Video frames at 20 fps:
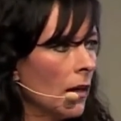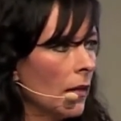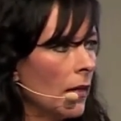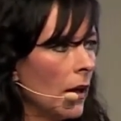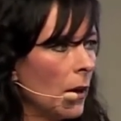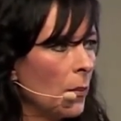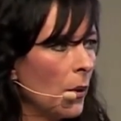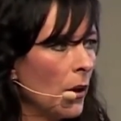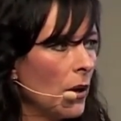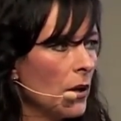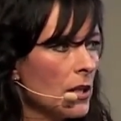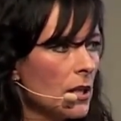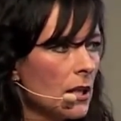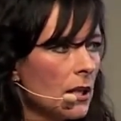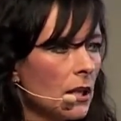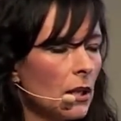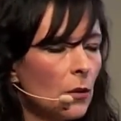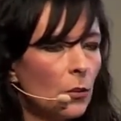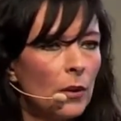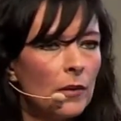that person
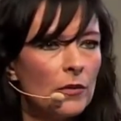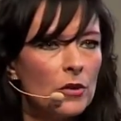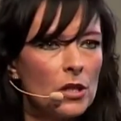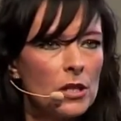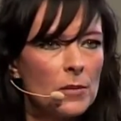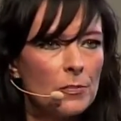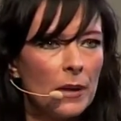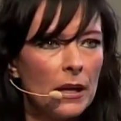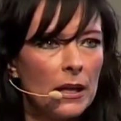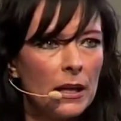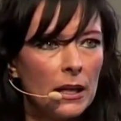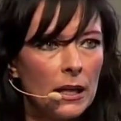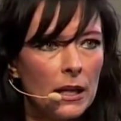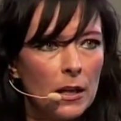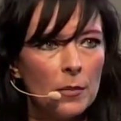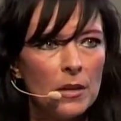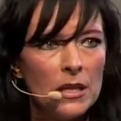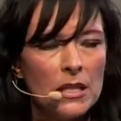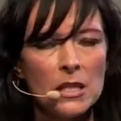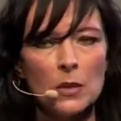that we've just been in a
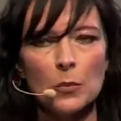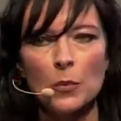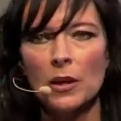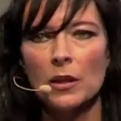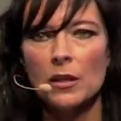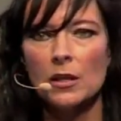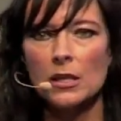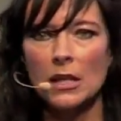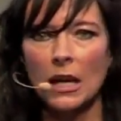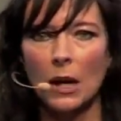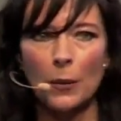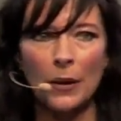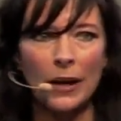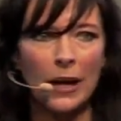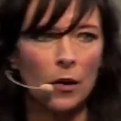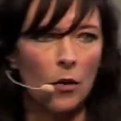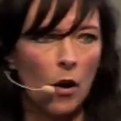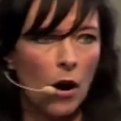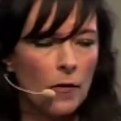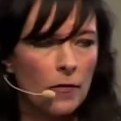meeting with is now in
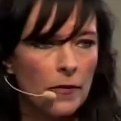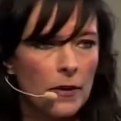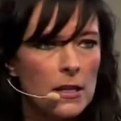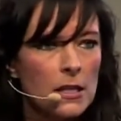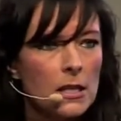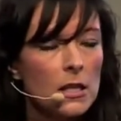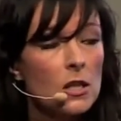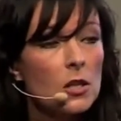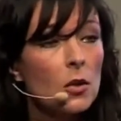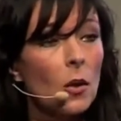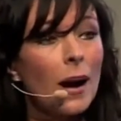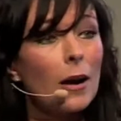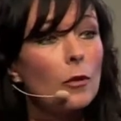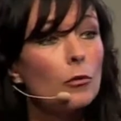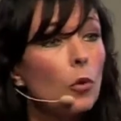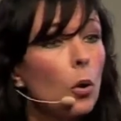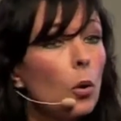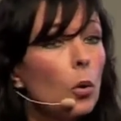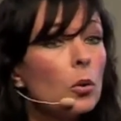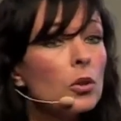our office, and so our
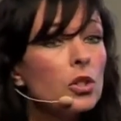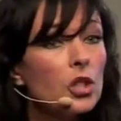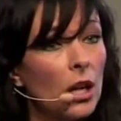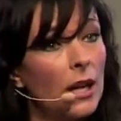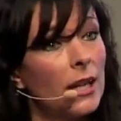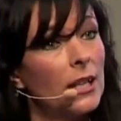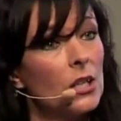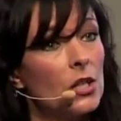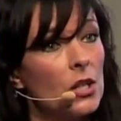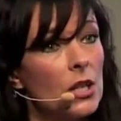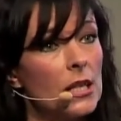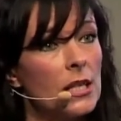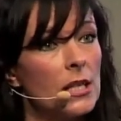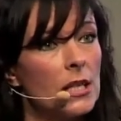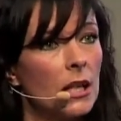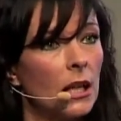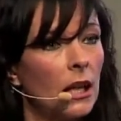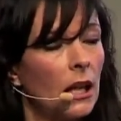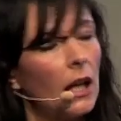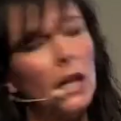role changes.
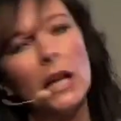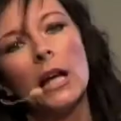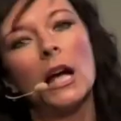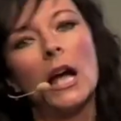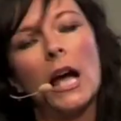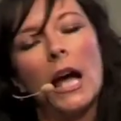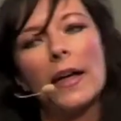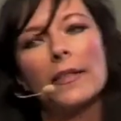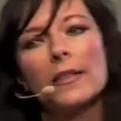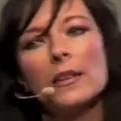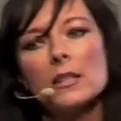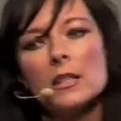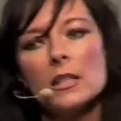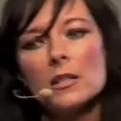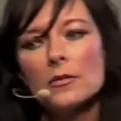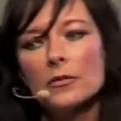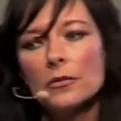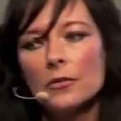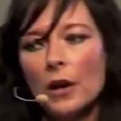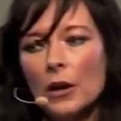And this is
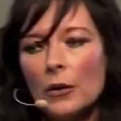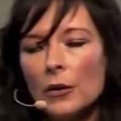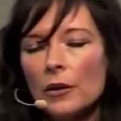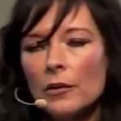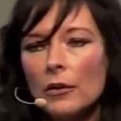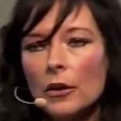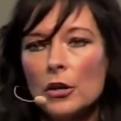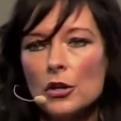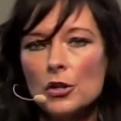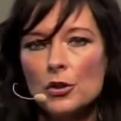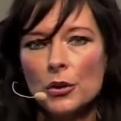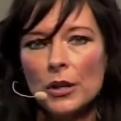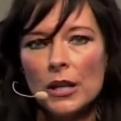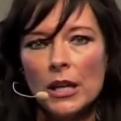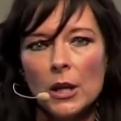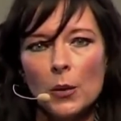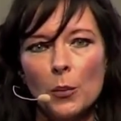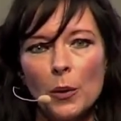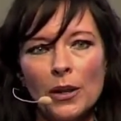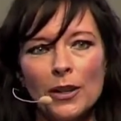very, very
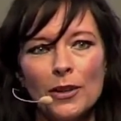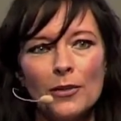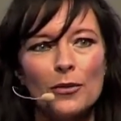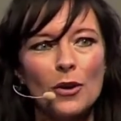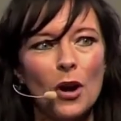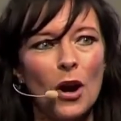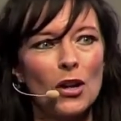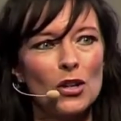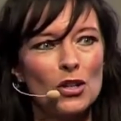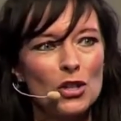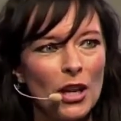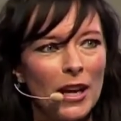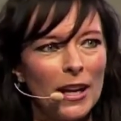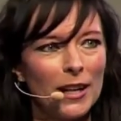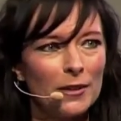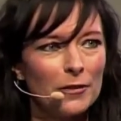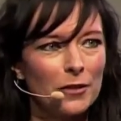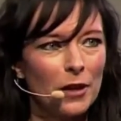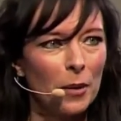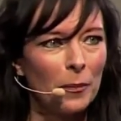tricky when you've got chain
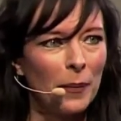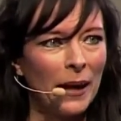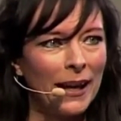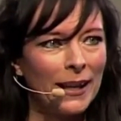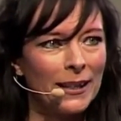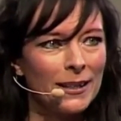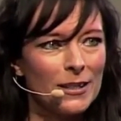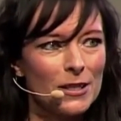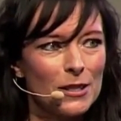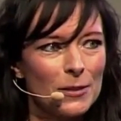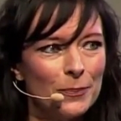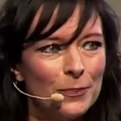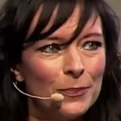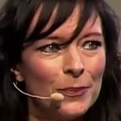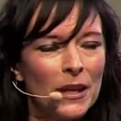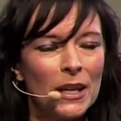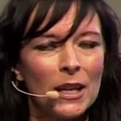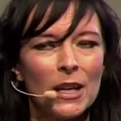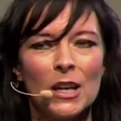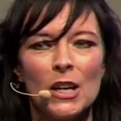of command.
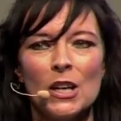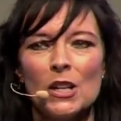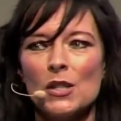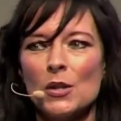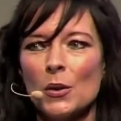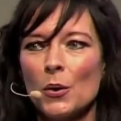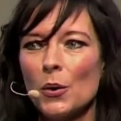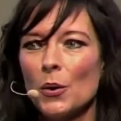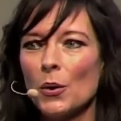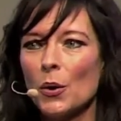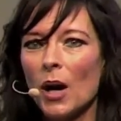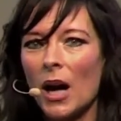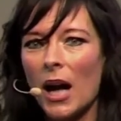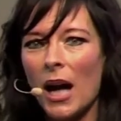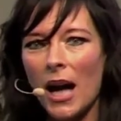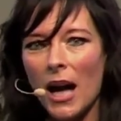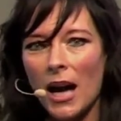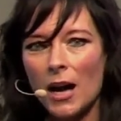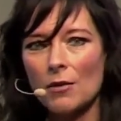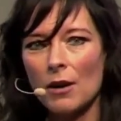So a
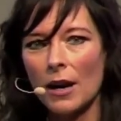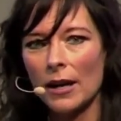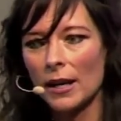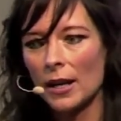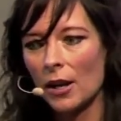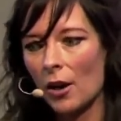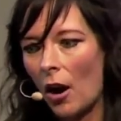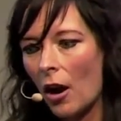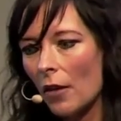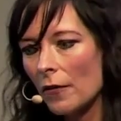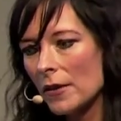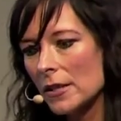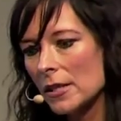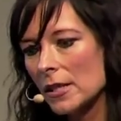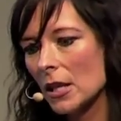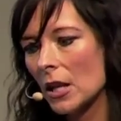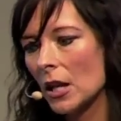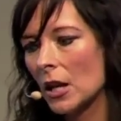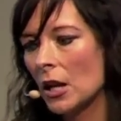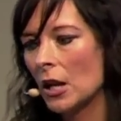high-ranking
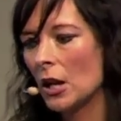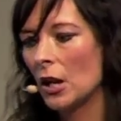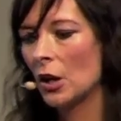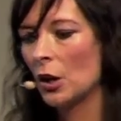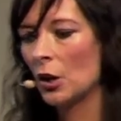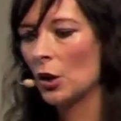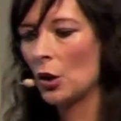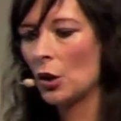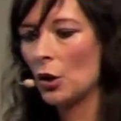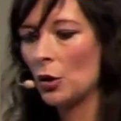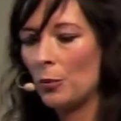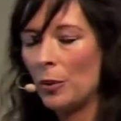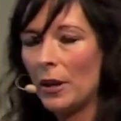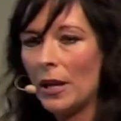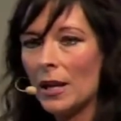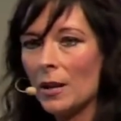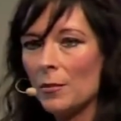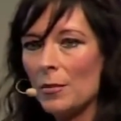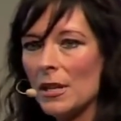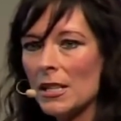officer could be
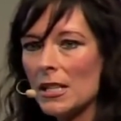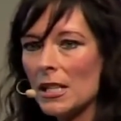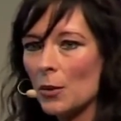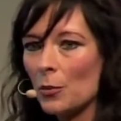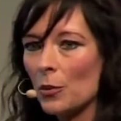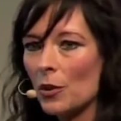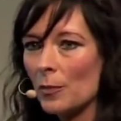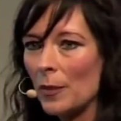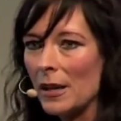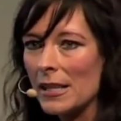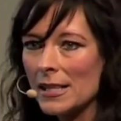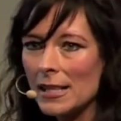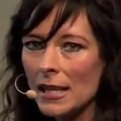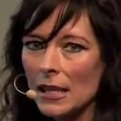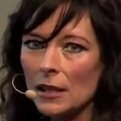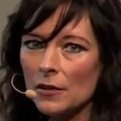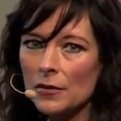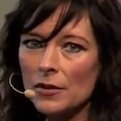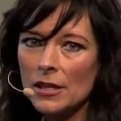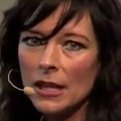in a meeting with
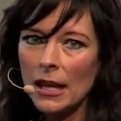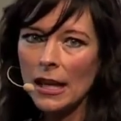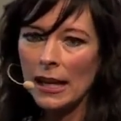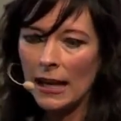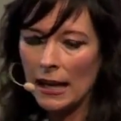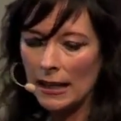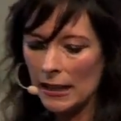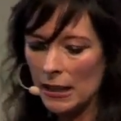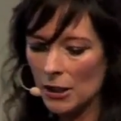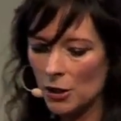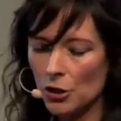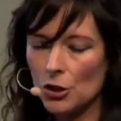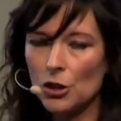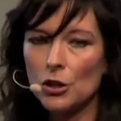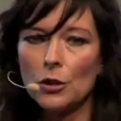myself saying, I need you to